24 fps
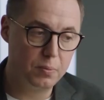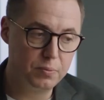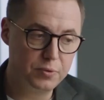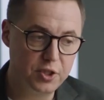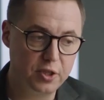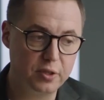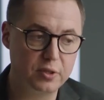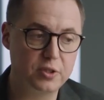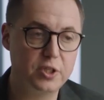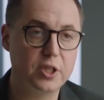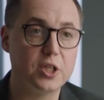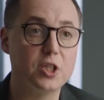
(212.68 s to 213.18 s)

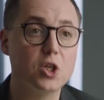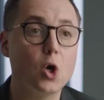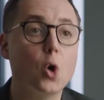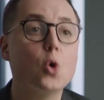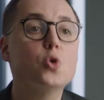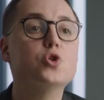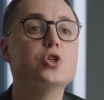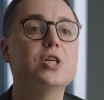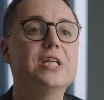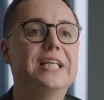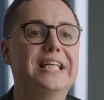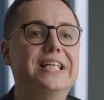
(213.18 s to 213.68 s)

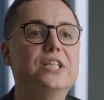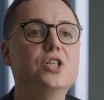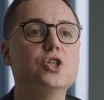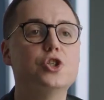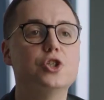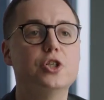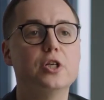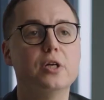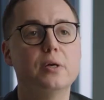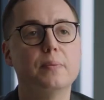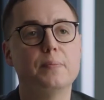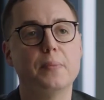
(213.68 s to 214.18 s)
technology
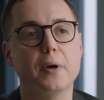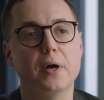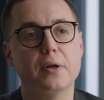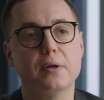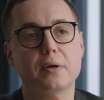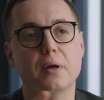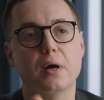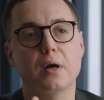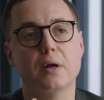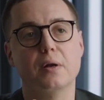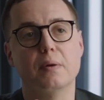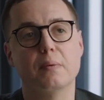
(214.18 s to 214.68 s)
leadership
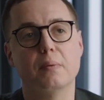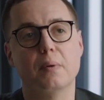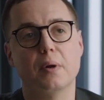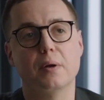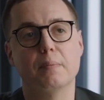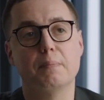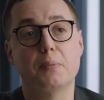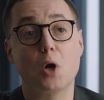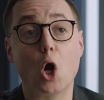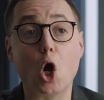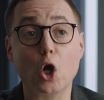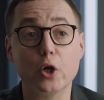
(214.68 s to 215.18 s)

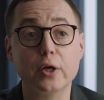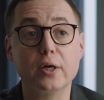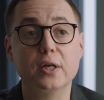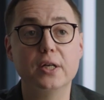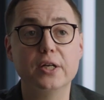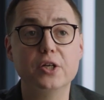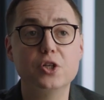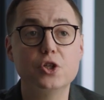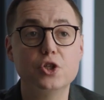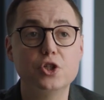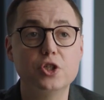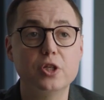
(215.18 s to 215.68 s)
and product
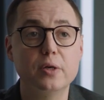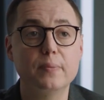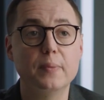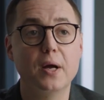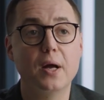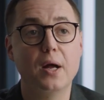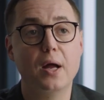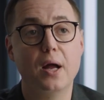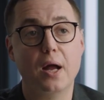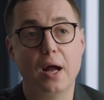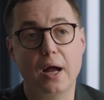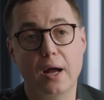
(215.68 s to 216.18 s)
leadership,
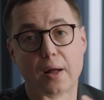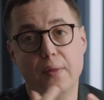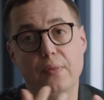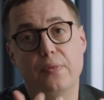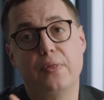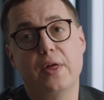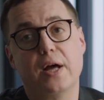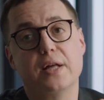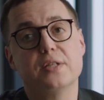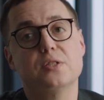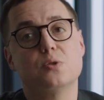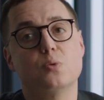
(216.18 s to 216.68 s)
and
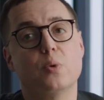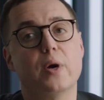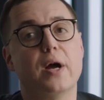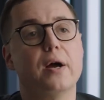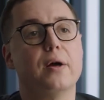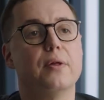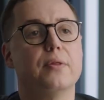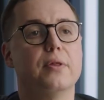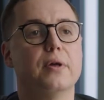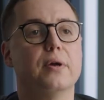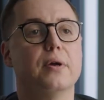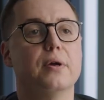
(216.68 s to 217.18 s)
that's
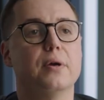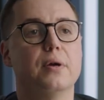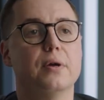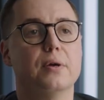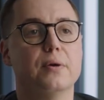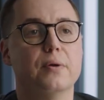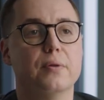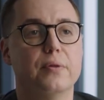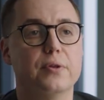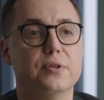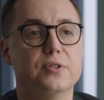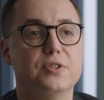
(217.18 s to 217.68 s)
where
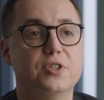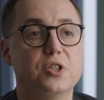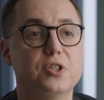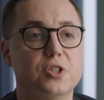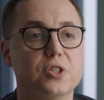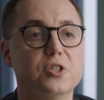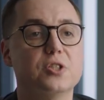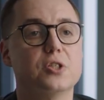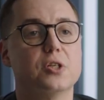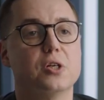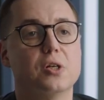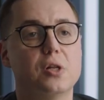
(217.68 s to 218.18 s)
this
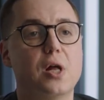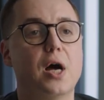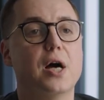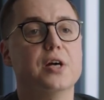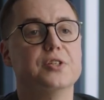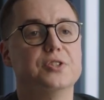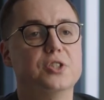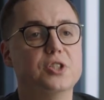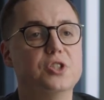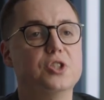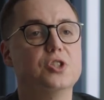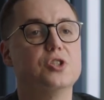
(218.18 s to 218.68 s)

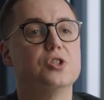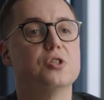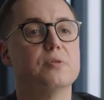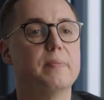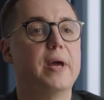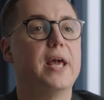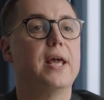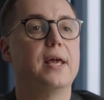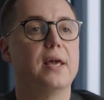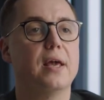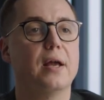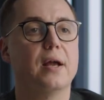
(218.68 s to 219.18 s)
decentralized decision
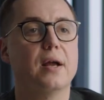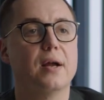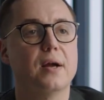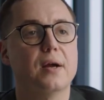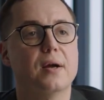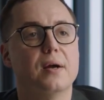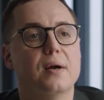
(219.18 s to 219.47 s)
making